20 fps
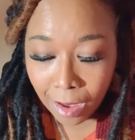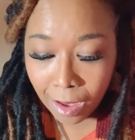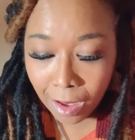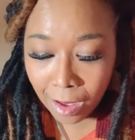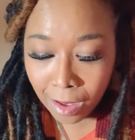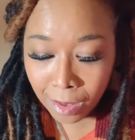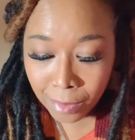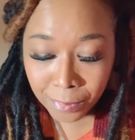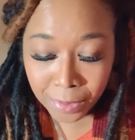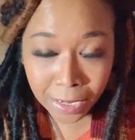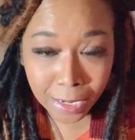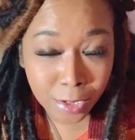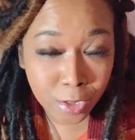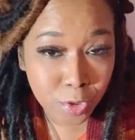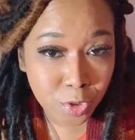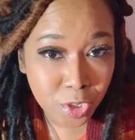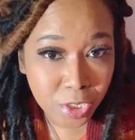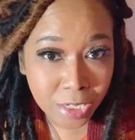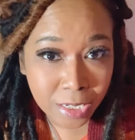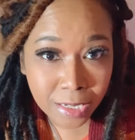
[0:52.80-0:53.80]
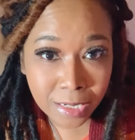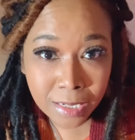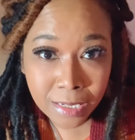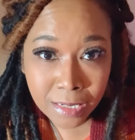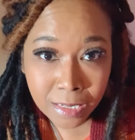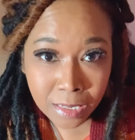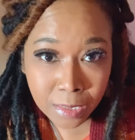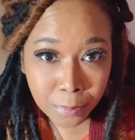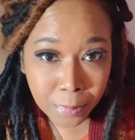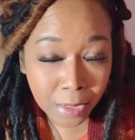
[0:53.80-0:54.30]
The energy
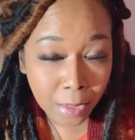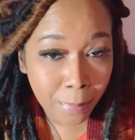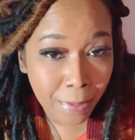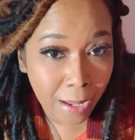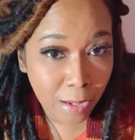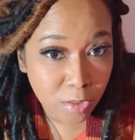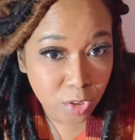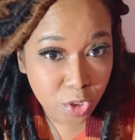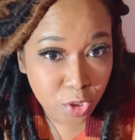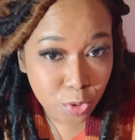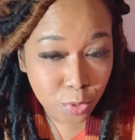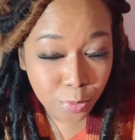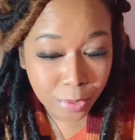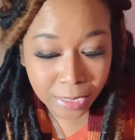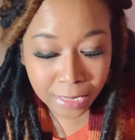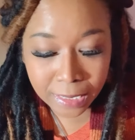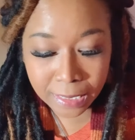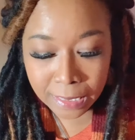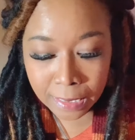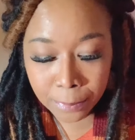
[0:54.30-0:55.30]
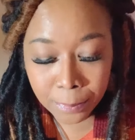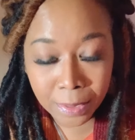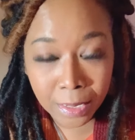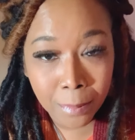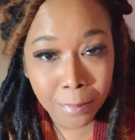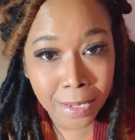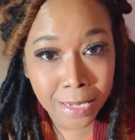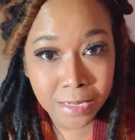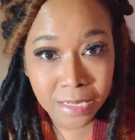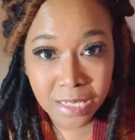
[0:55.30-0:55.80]
could be about you, it could be
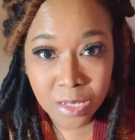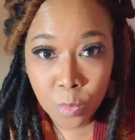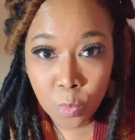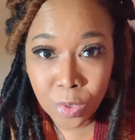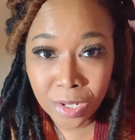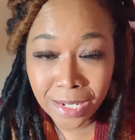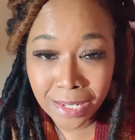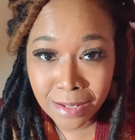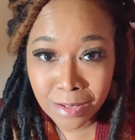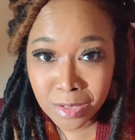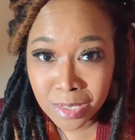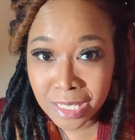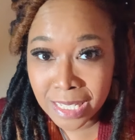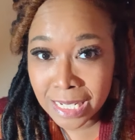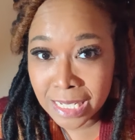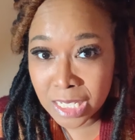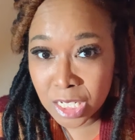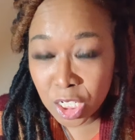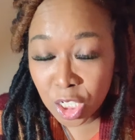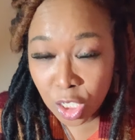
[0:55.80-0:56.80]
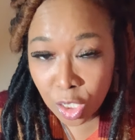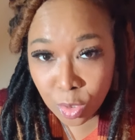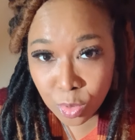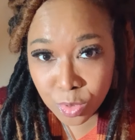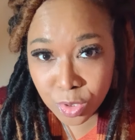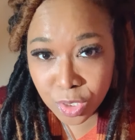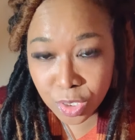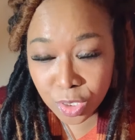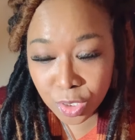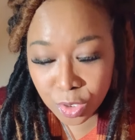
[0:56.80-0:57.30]
about someone else that's close
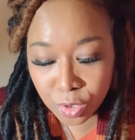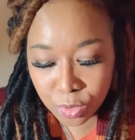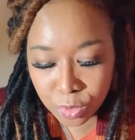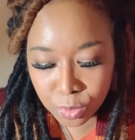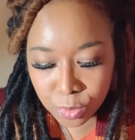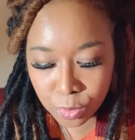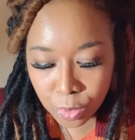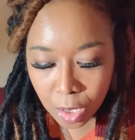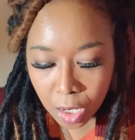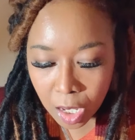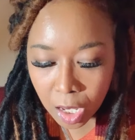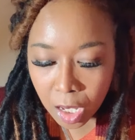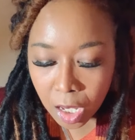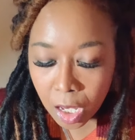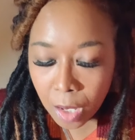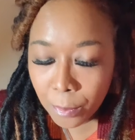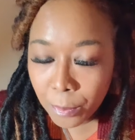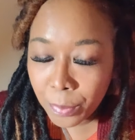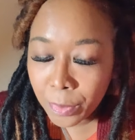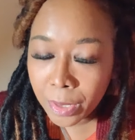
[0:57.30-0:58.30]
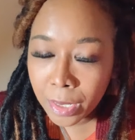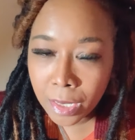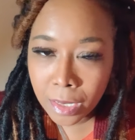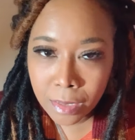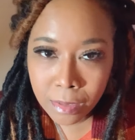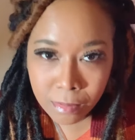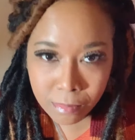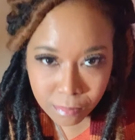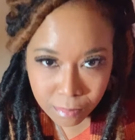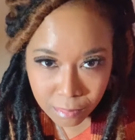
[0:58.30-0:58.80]
to you,
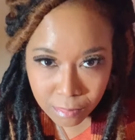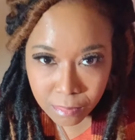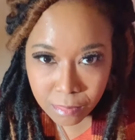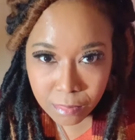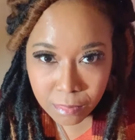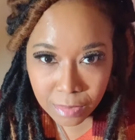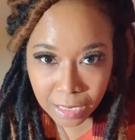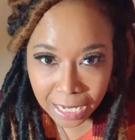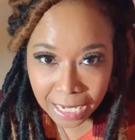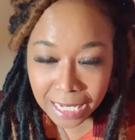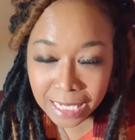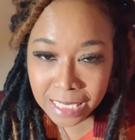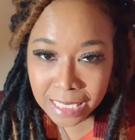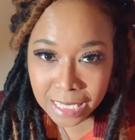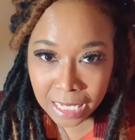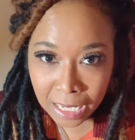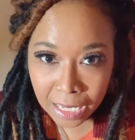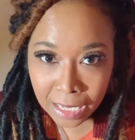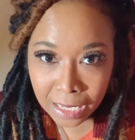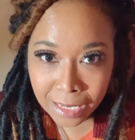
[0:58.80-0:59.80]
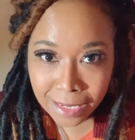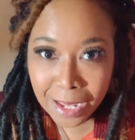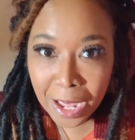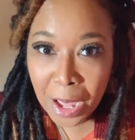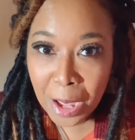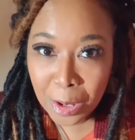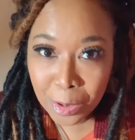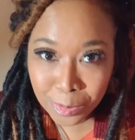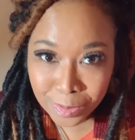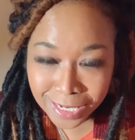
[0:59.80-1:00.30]
but like I said,
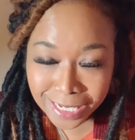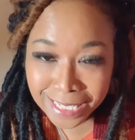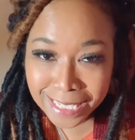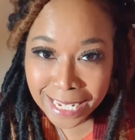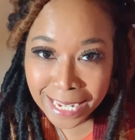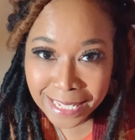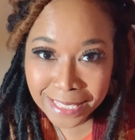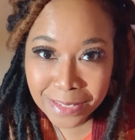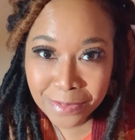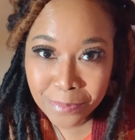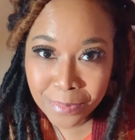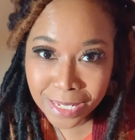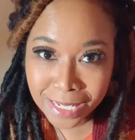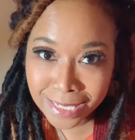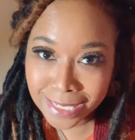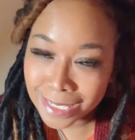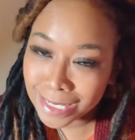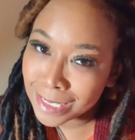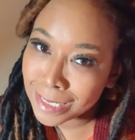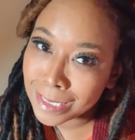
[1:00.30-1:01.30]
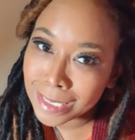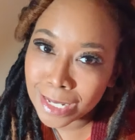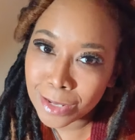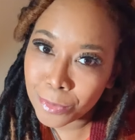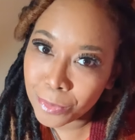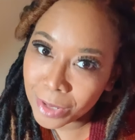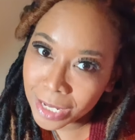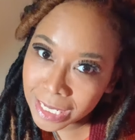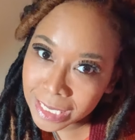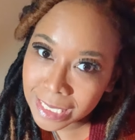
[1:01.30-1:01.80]
only take the messages that
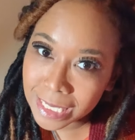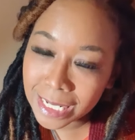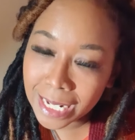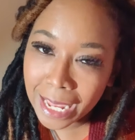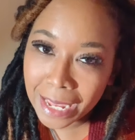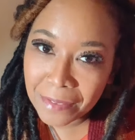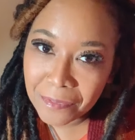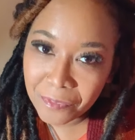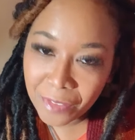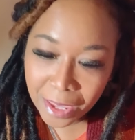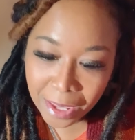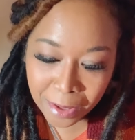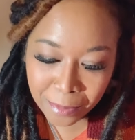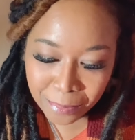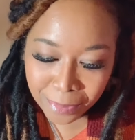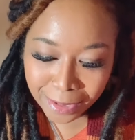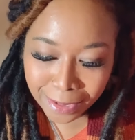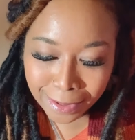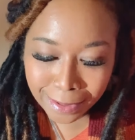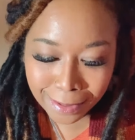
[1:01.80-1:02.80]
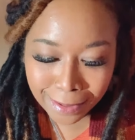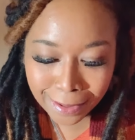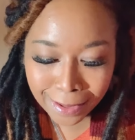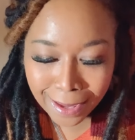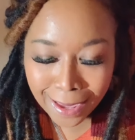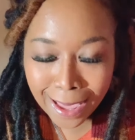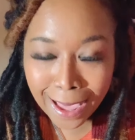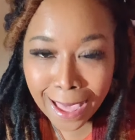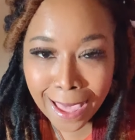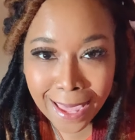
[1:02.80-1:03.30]
resonate, family.
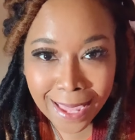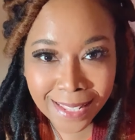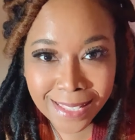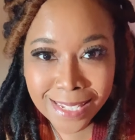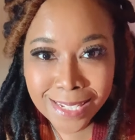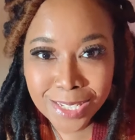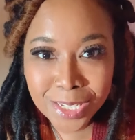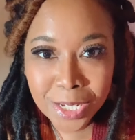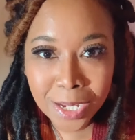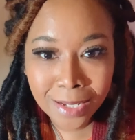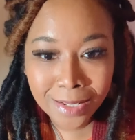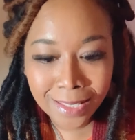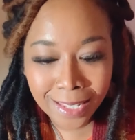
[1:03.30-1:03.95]
I had this young